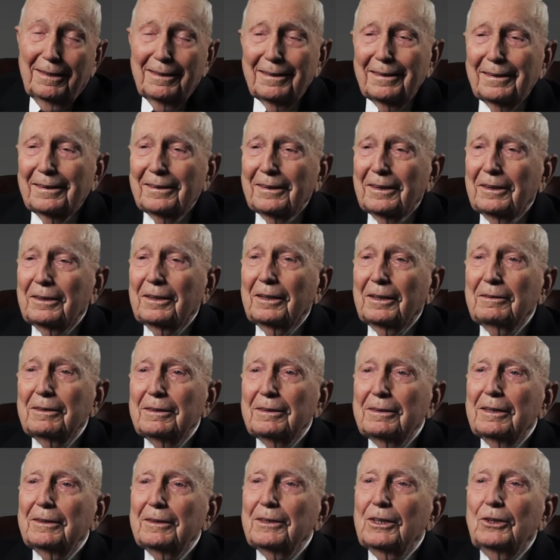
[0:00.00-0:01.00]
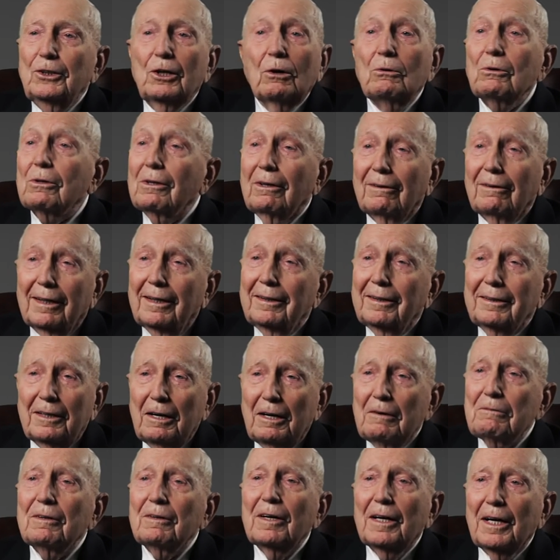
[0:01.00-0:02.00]
Uh, no client
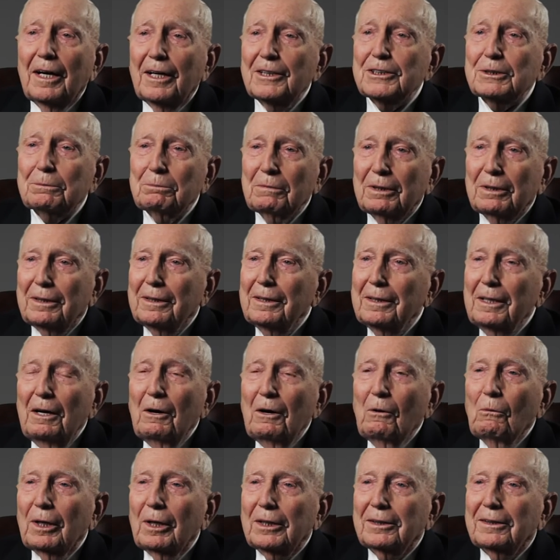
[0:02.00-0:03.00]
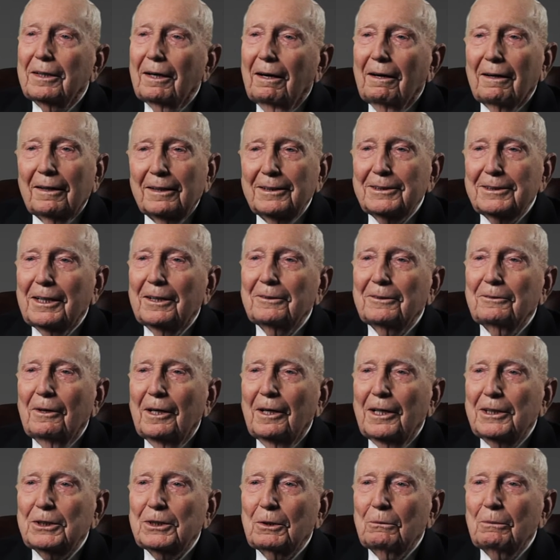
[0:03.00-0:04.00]
ever asked me what college I
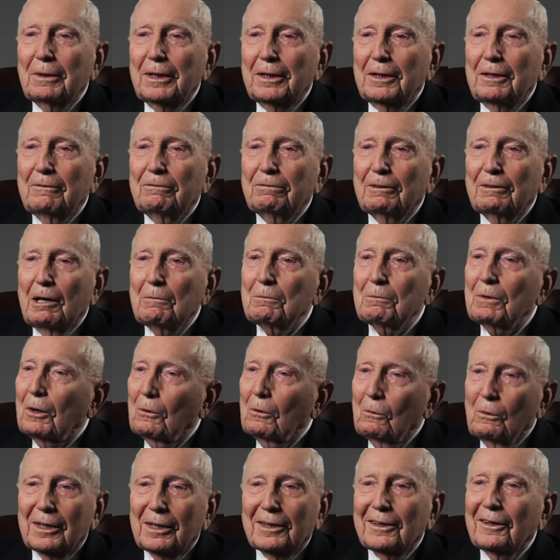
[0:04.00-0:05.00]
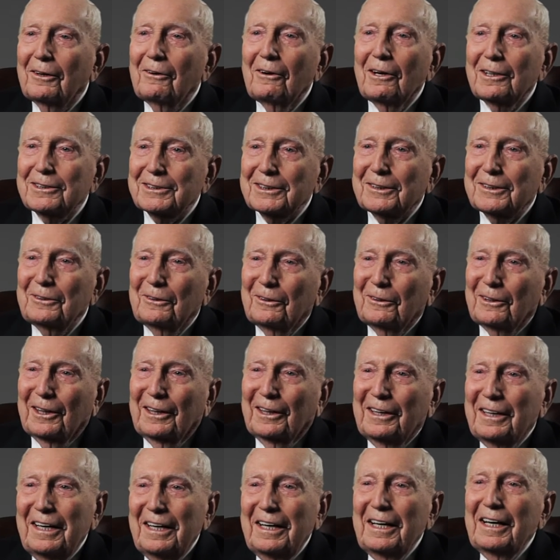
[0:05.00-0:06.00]
graduated from or what law school
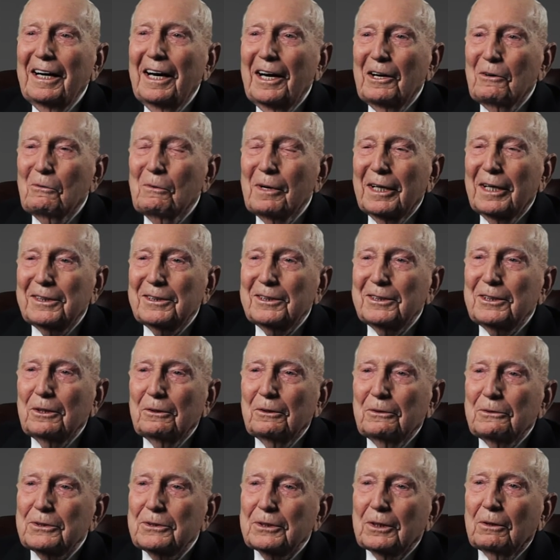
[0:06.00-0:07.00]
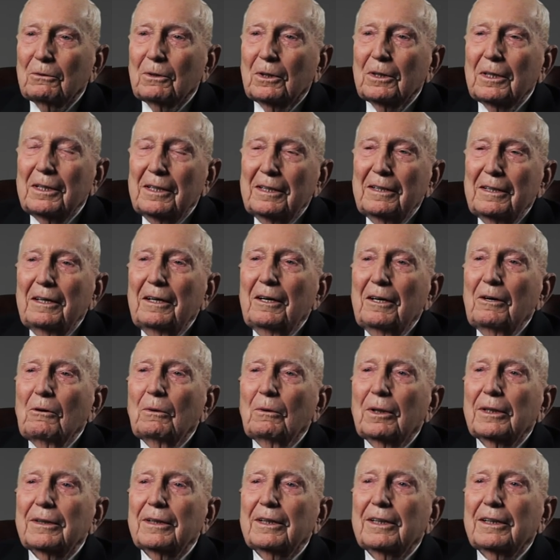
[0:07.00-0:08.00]
I went to. So
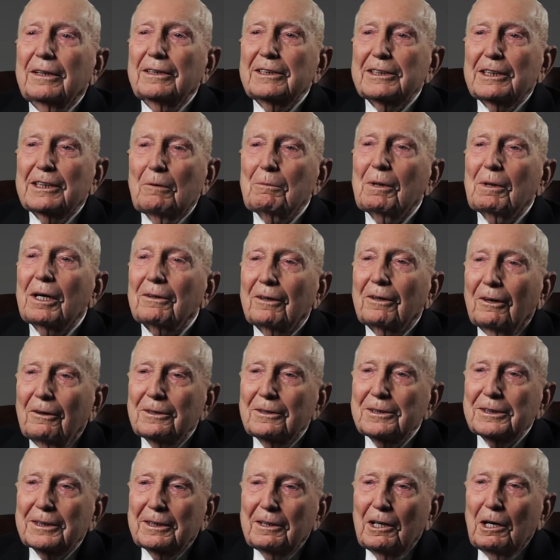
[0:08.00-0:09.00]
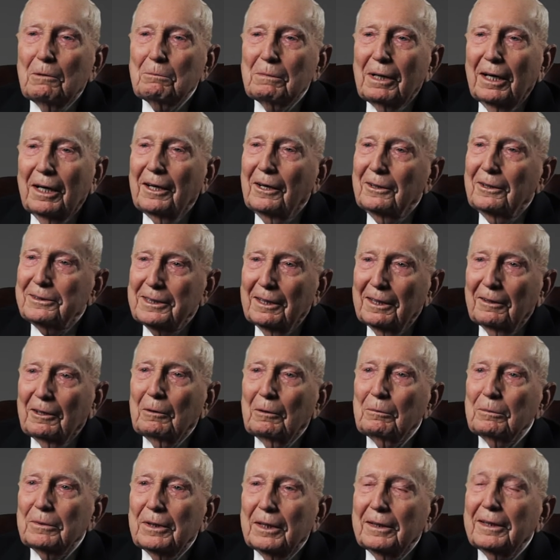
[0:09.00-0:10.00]
when the summer clerks come, I tell
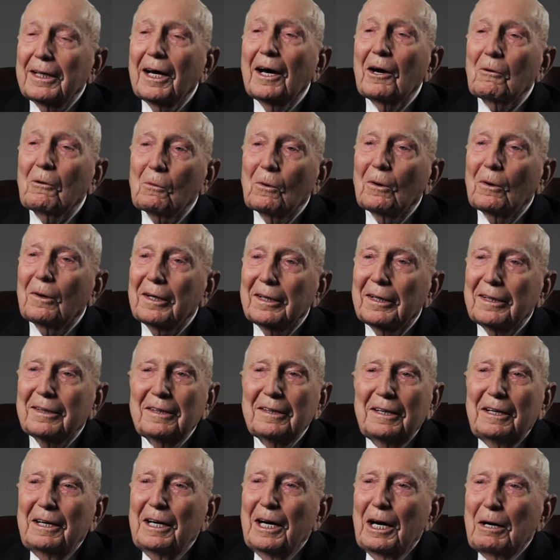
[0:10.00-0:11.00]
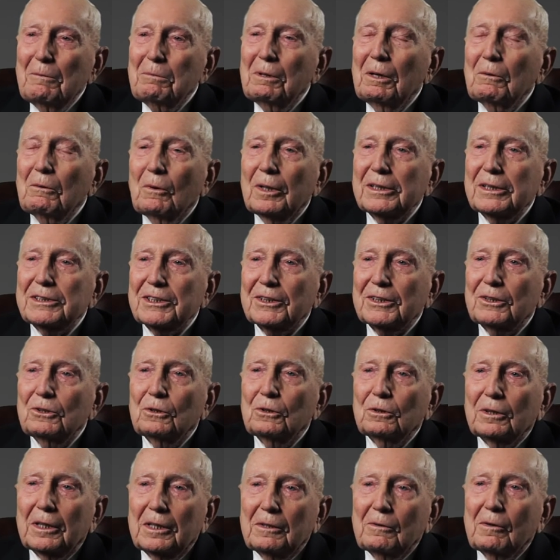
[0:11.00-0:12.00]
them to not worry about what
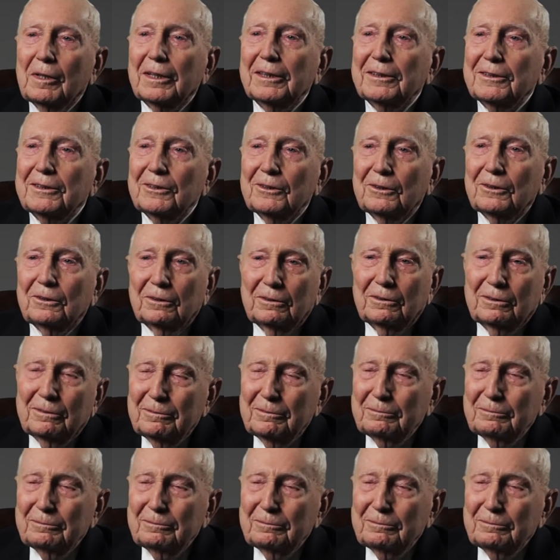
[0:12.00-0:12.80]
school they went to.